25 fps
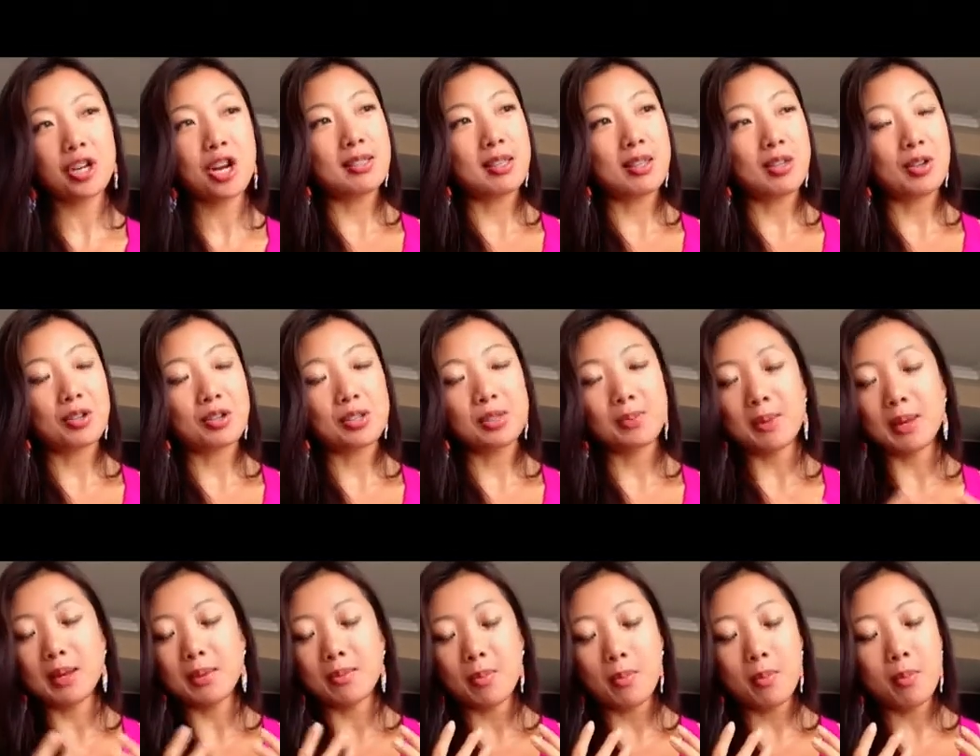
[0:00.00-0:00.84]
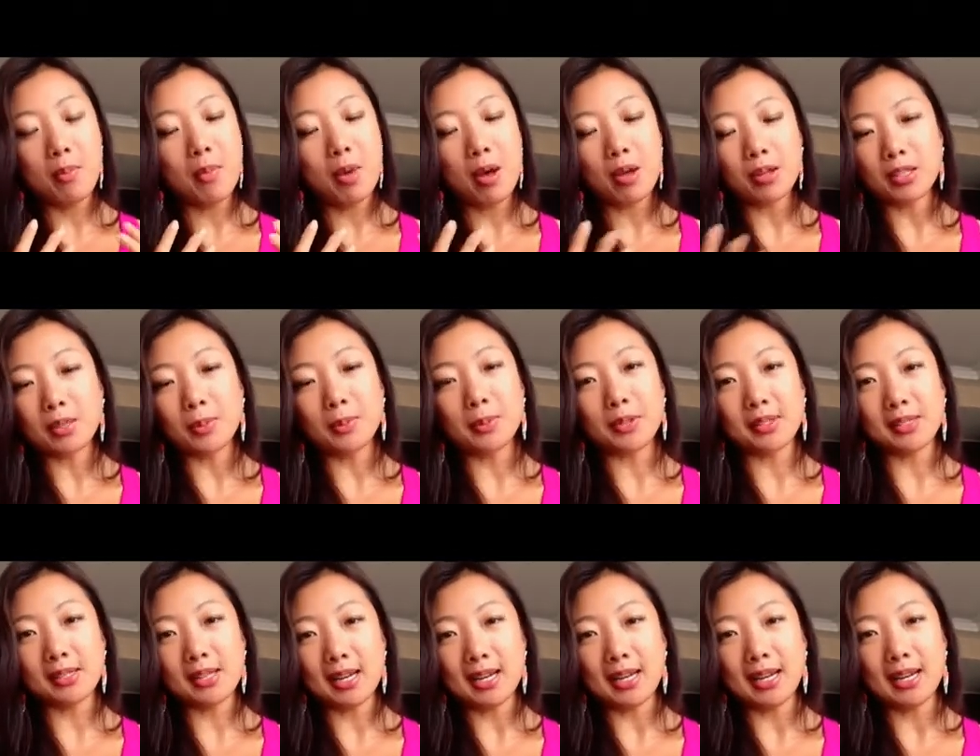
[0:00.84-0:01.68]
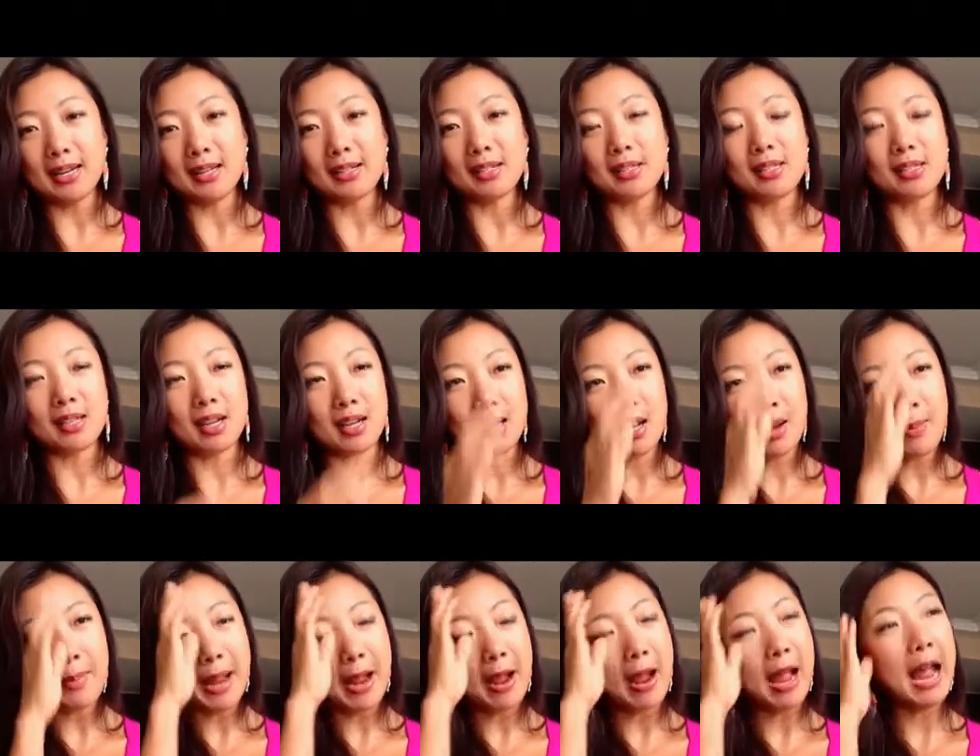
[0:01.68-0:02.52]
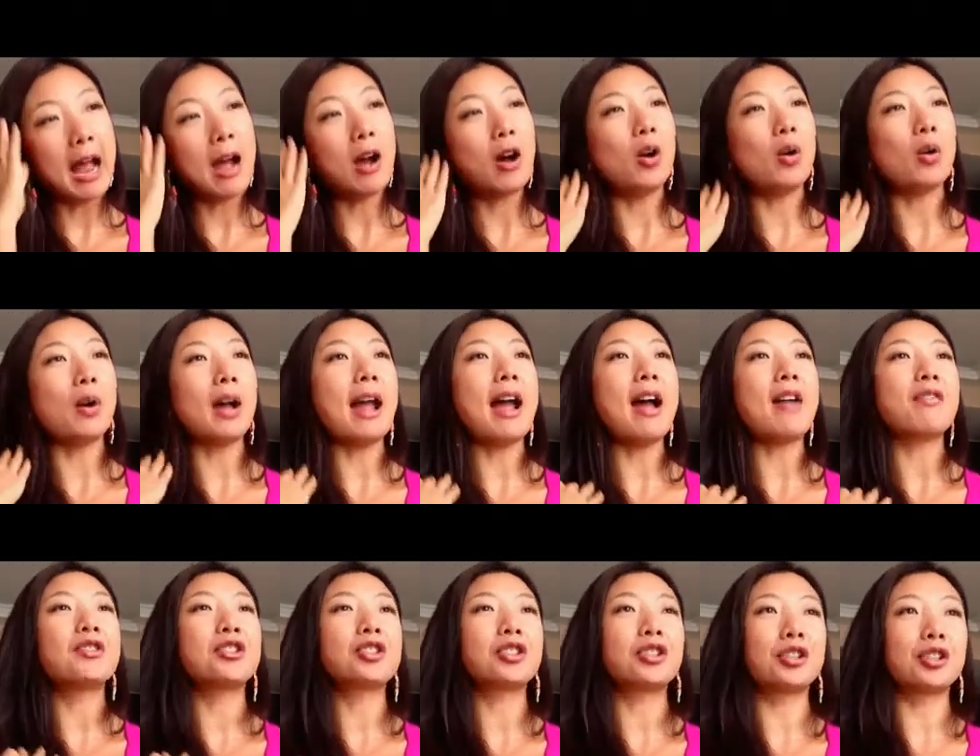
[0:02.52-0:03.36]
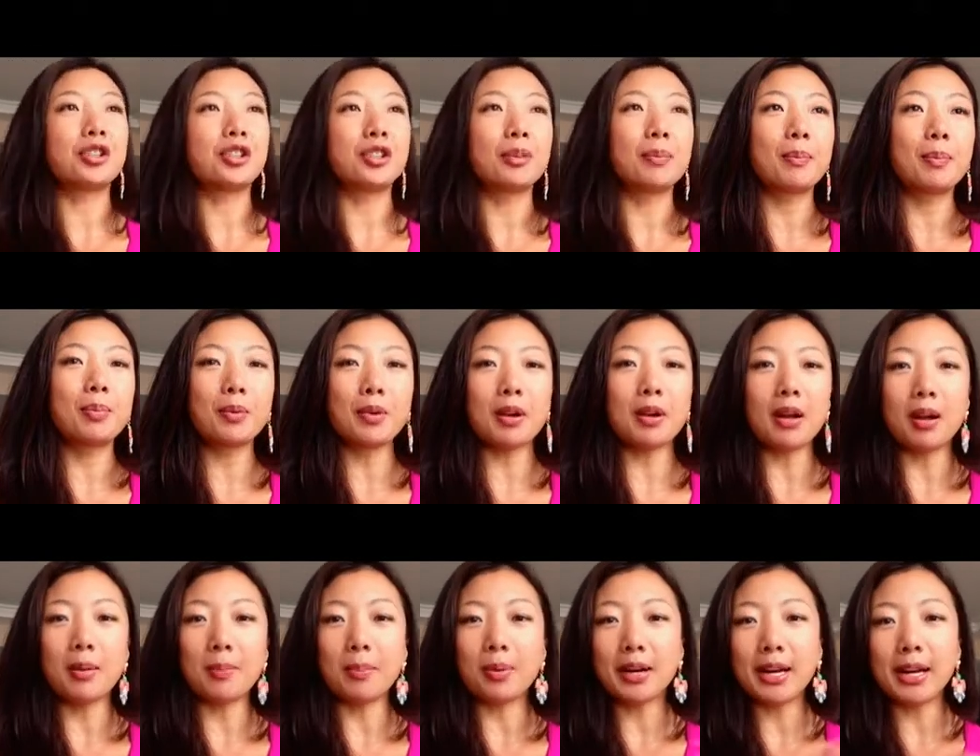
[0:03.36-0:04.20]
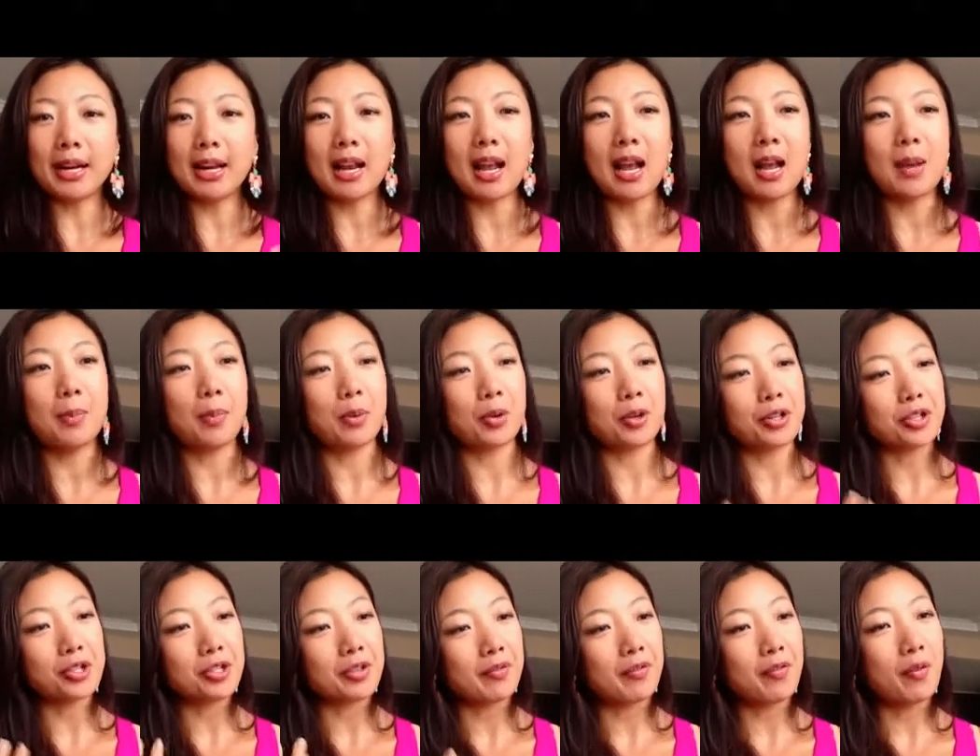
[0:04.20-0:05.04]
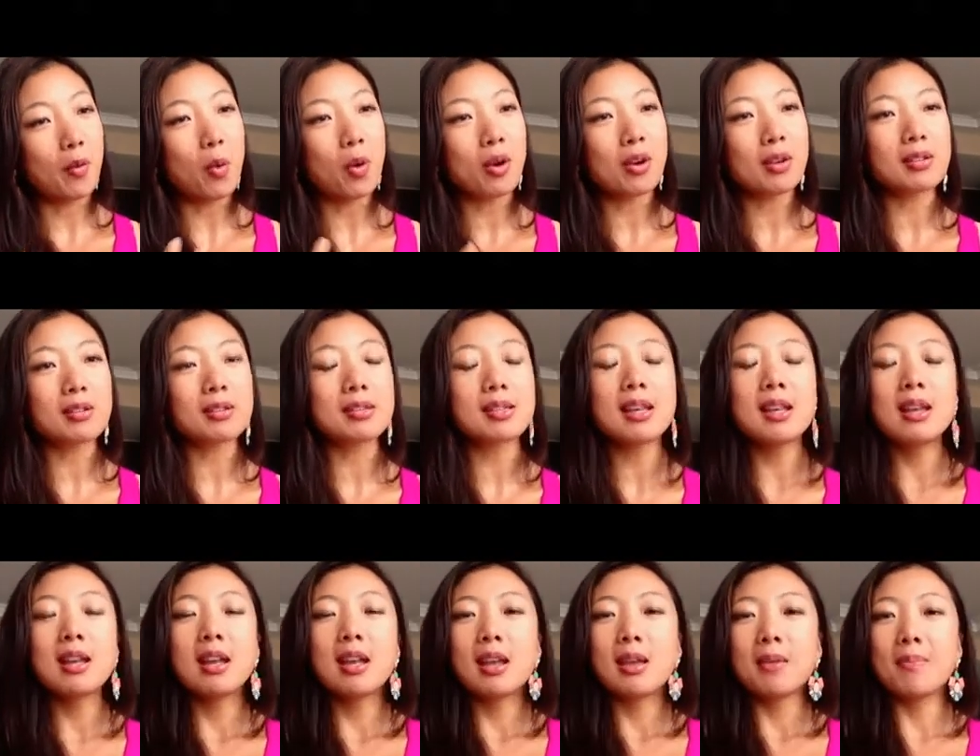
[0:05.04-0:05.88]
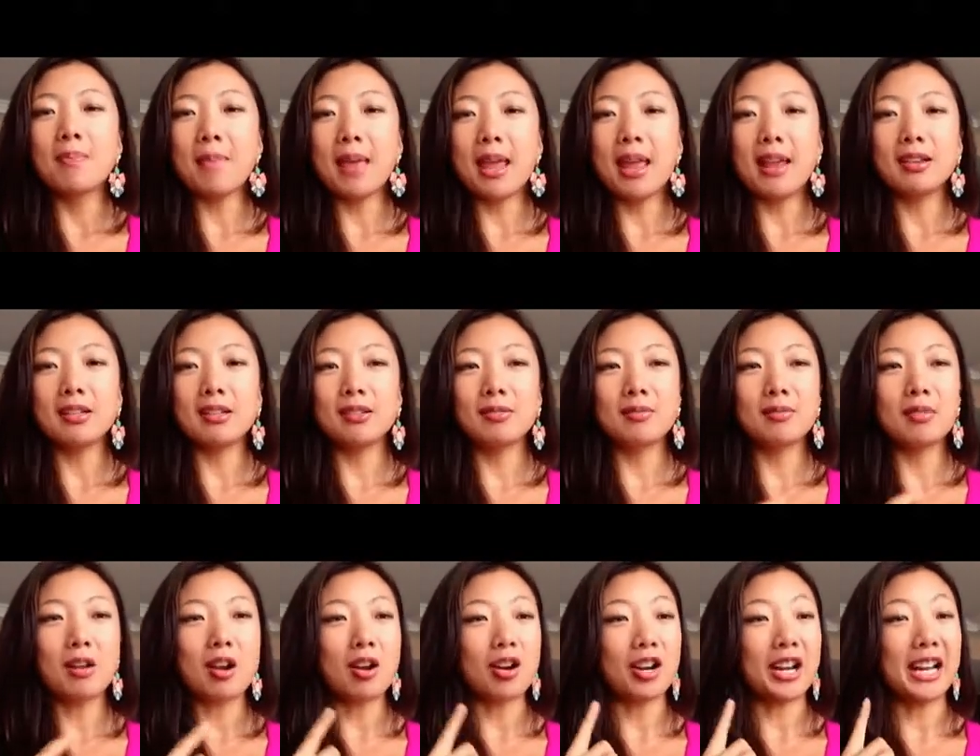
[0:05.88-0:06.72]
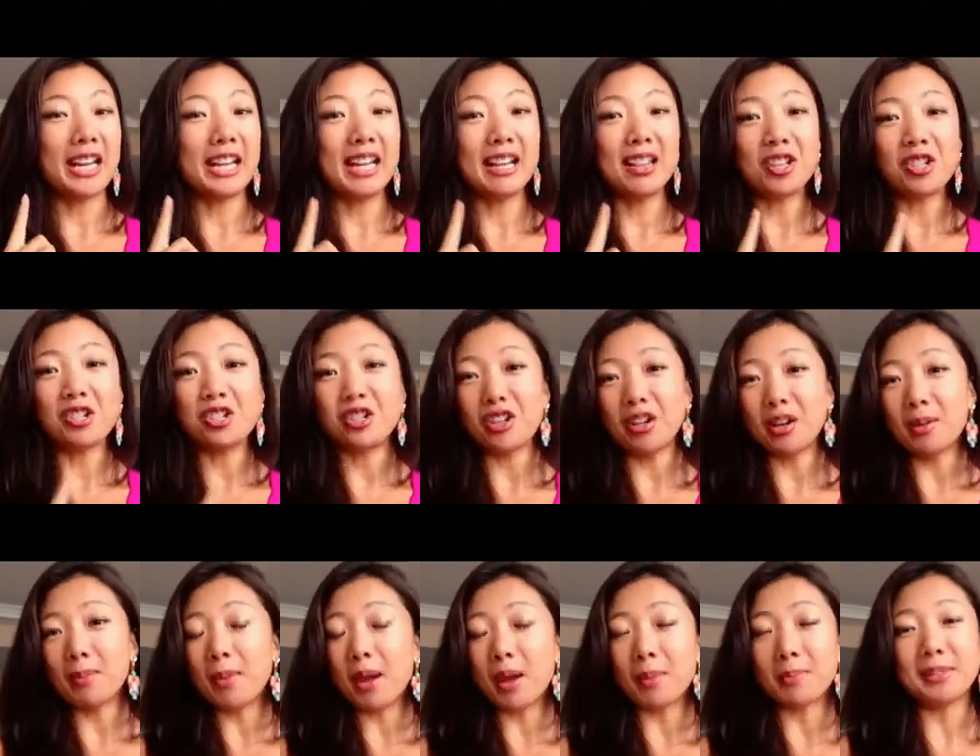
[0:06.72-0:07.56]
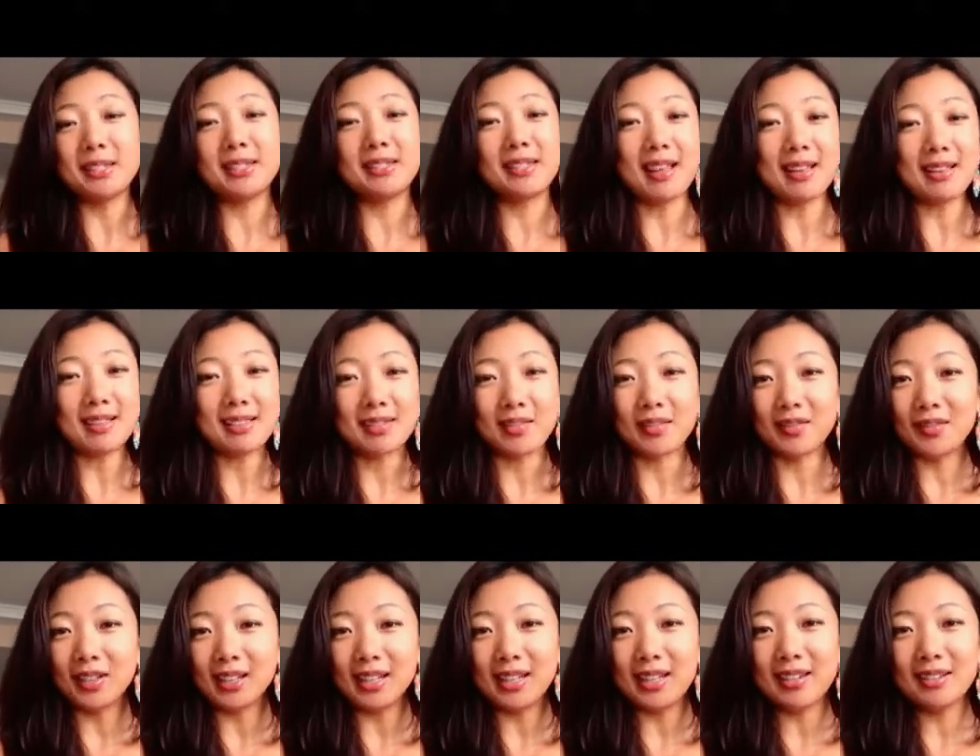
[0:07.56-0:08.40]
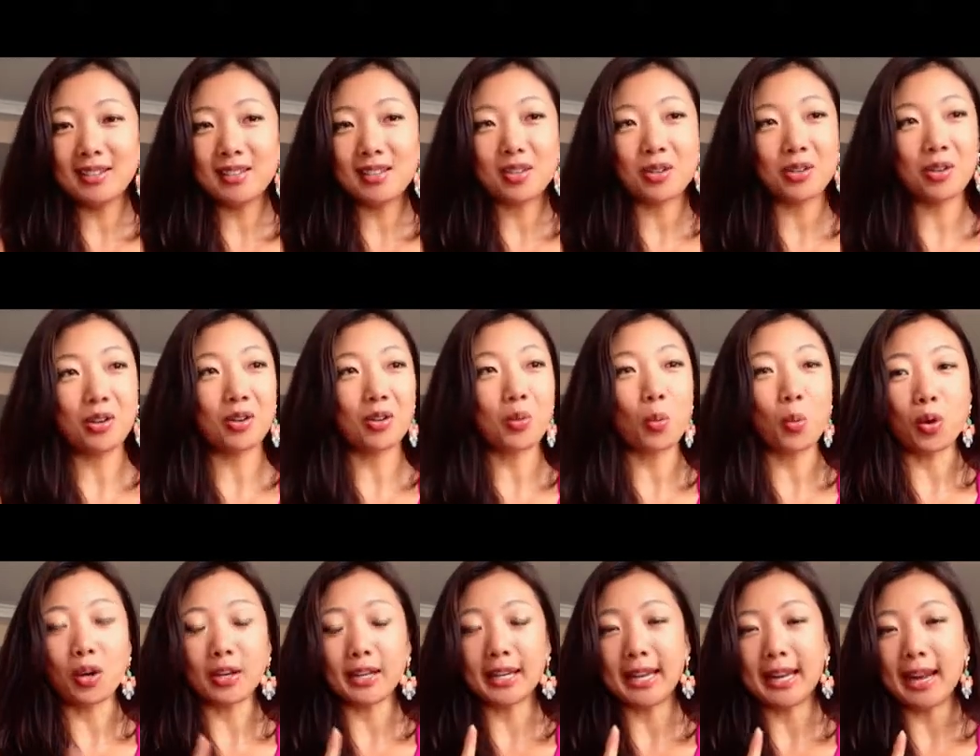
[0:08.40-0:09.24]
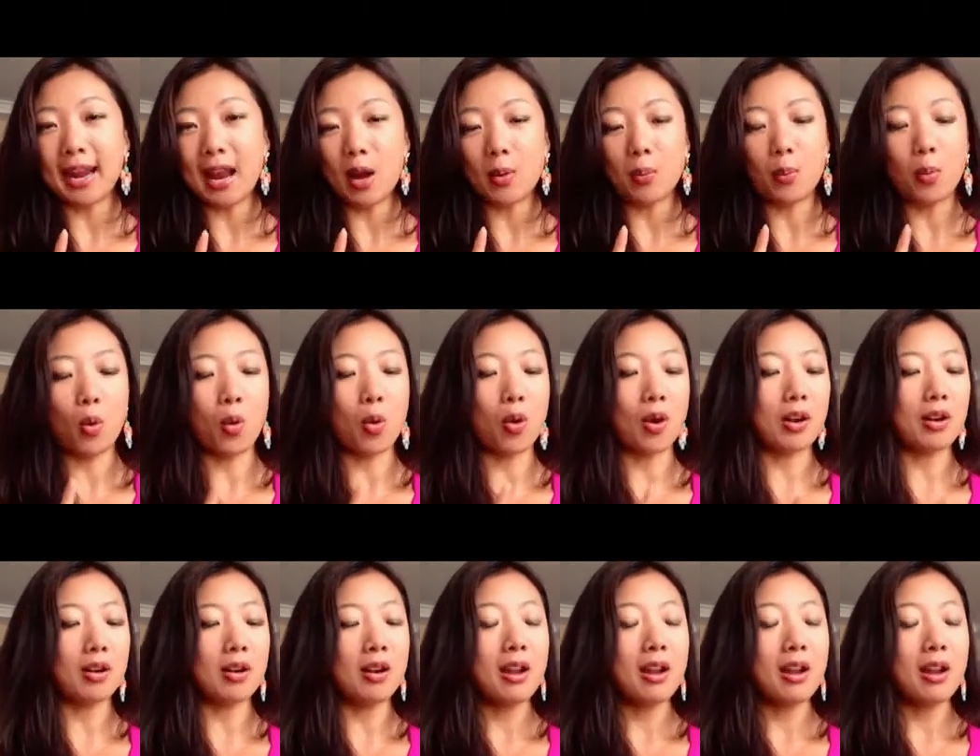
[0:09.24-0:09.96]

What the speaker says: There's been multiple studies done about how after a breakup or divorce, men are hitting the gym obsessively, so you're working out more.